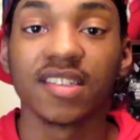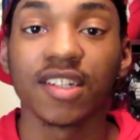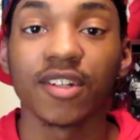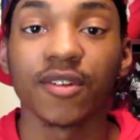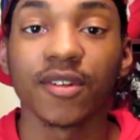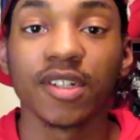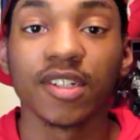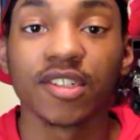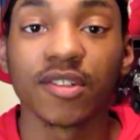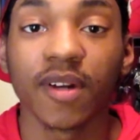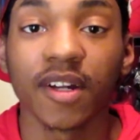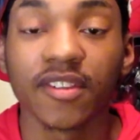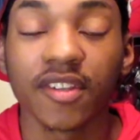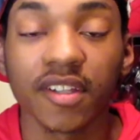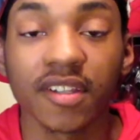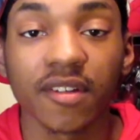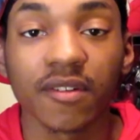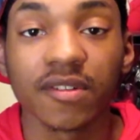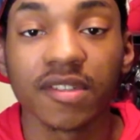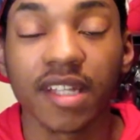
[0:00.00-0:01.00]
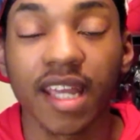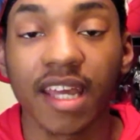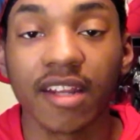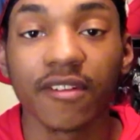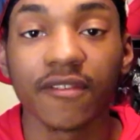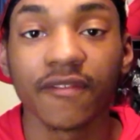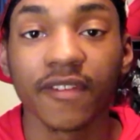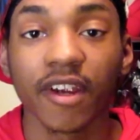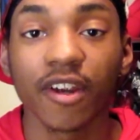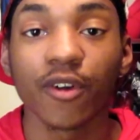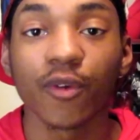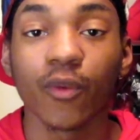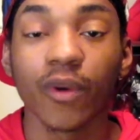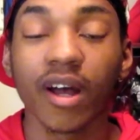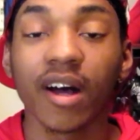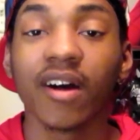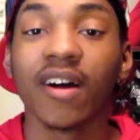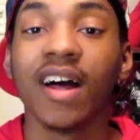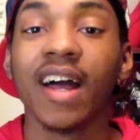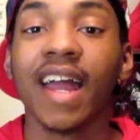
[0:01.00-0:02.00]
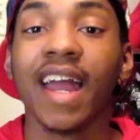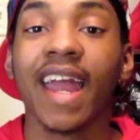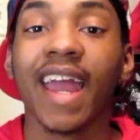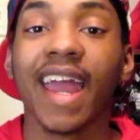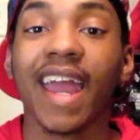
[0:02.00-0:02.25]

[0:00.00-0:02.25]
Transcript: series. So I thought that was handled very well.